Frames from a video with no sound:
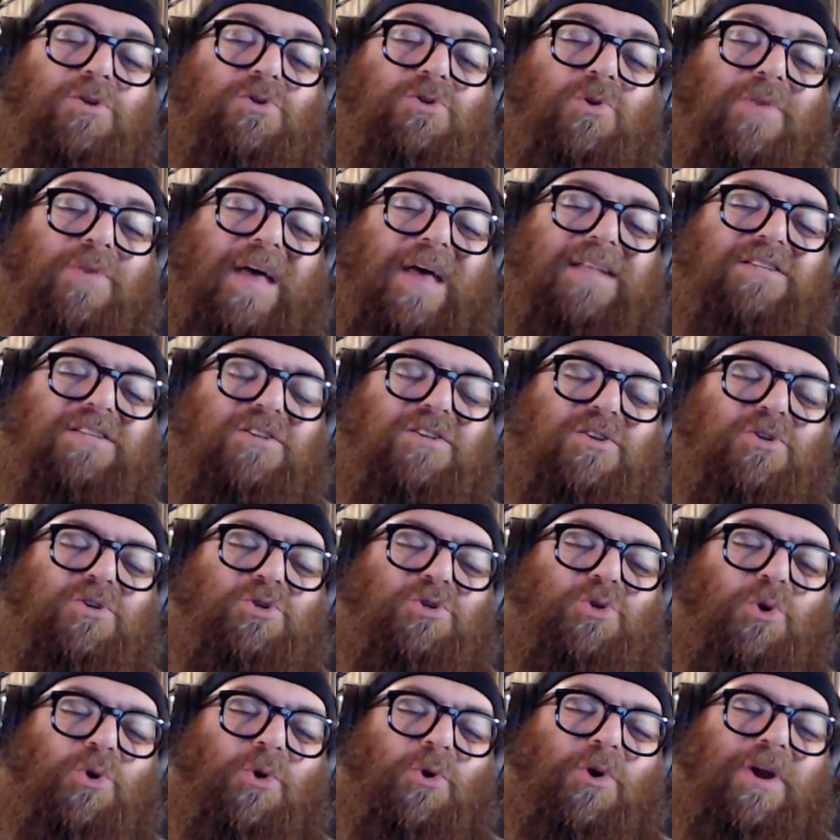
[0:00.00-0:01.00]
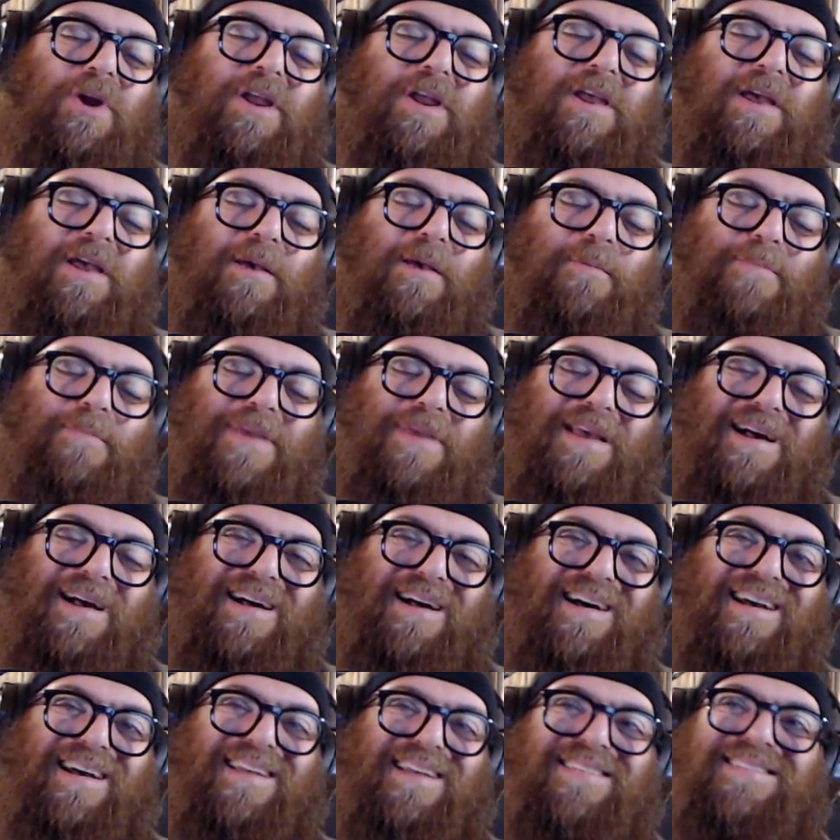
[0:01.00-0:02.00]
so that's the story
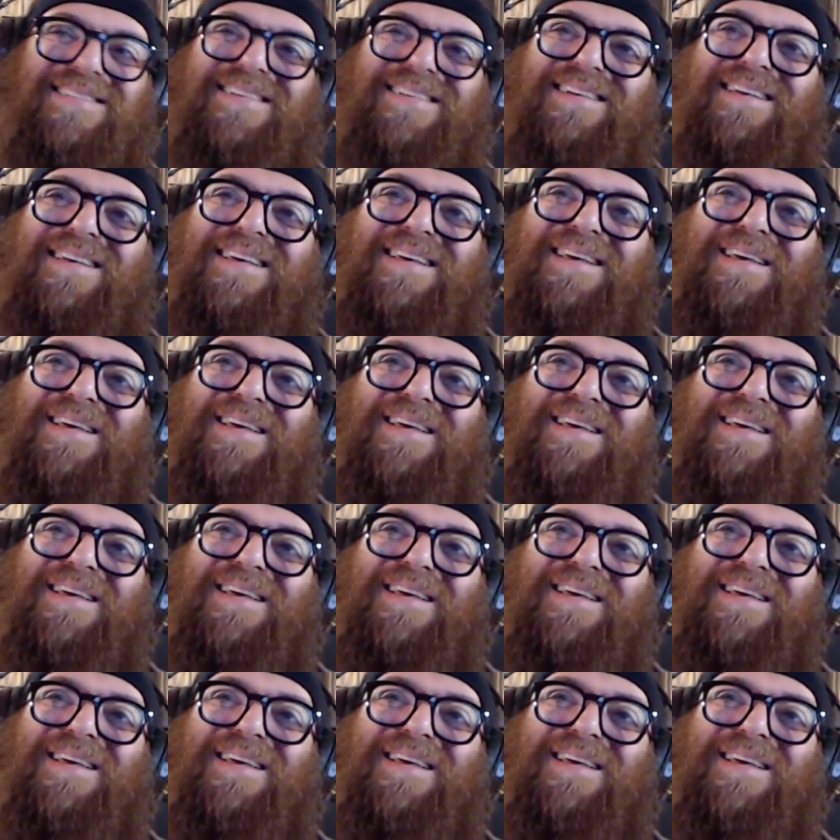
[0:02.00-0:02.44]
behind